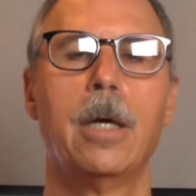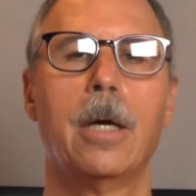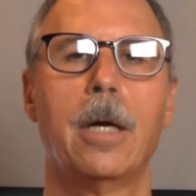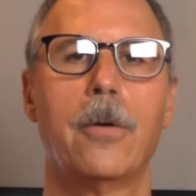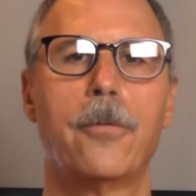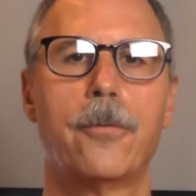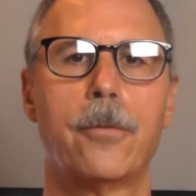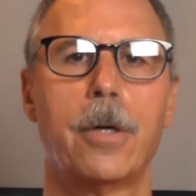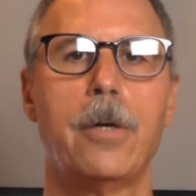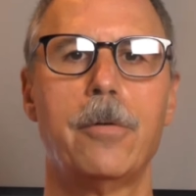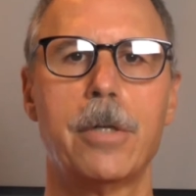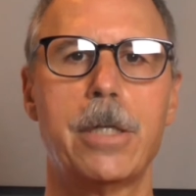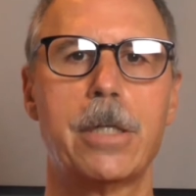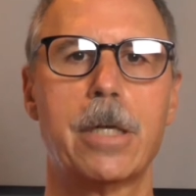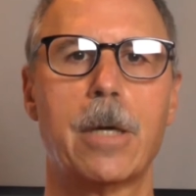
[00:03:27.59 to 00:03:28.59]
a free
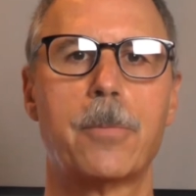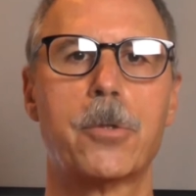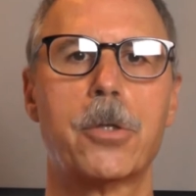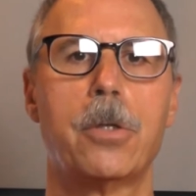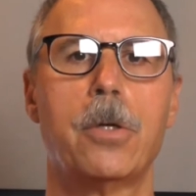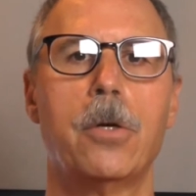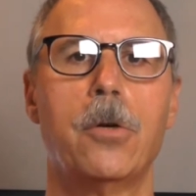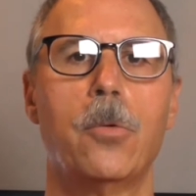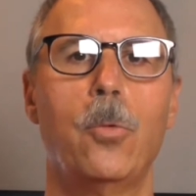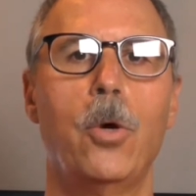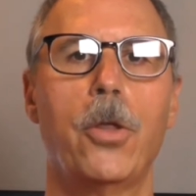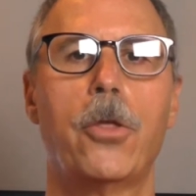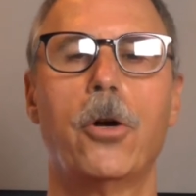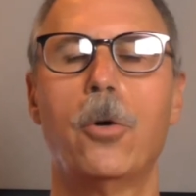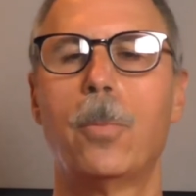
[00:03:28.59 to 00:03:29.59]
reception
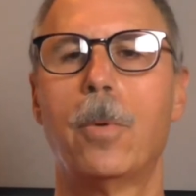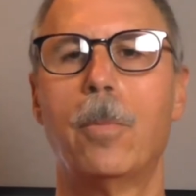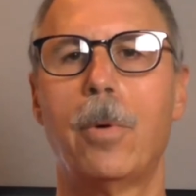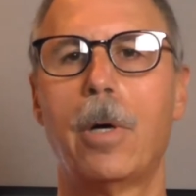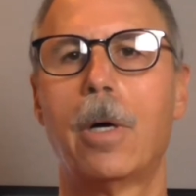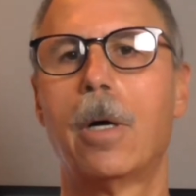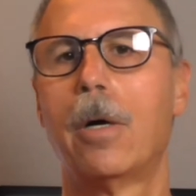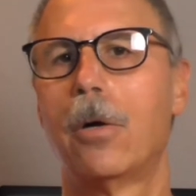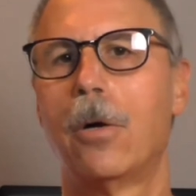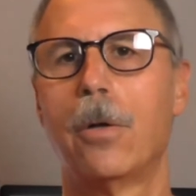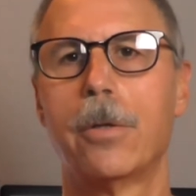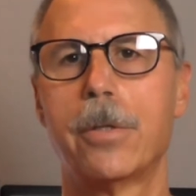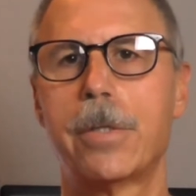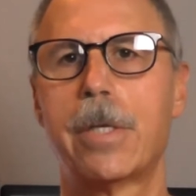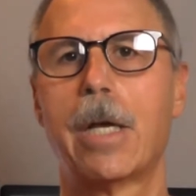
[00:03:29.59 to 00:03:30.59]
with open bar and all
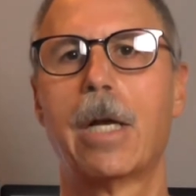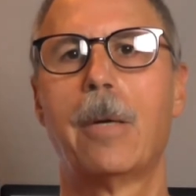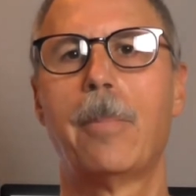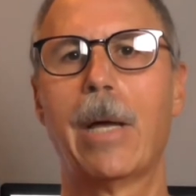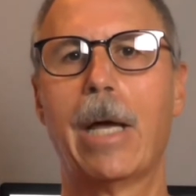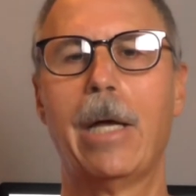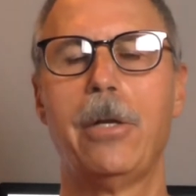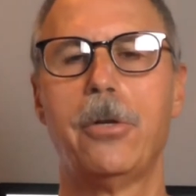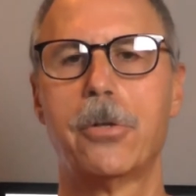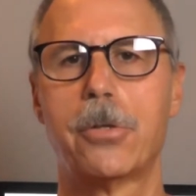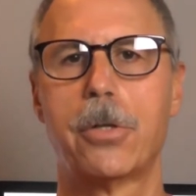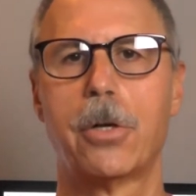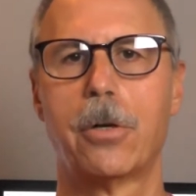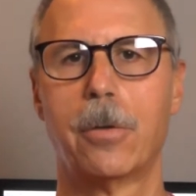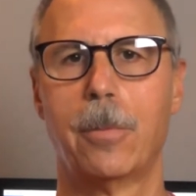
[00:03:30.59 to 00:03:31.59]
the setup and your
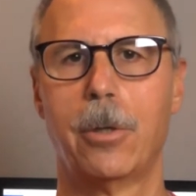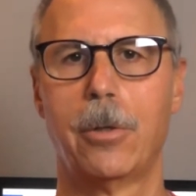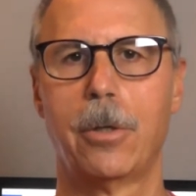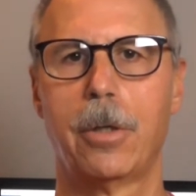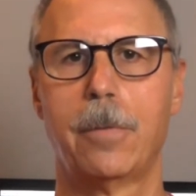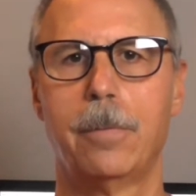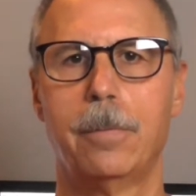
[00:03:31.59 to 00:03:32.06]
ceremony.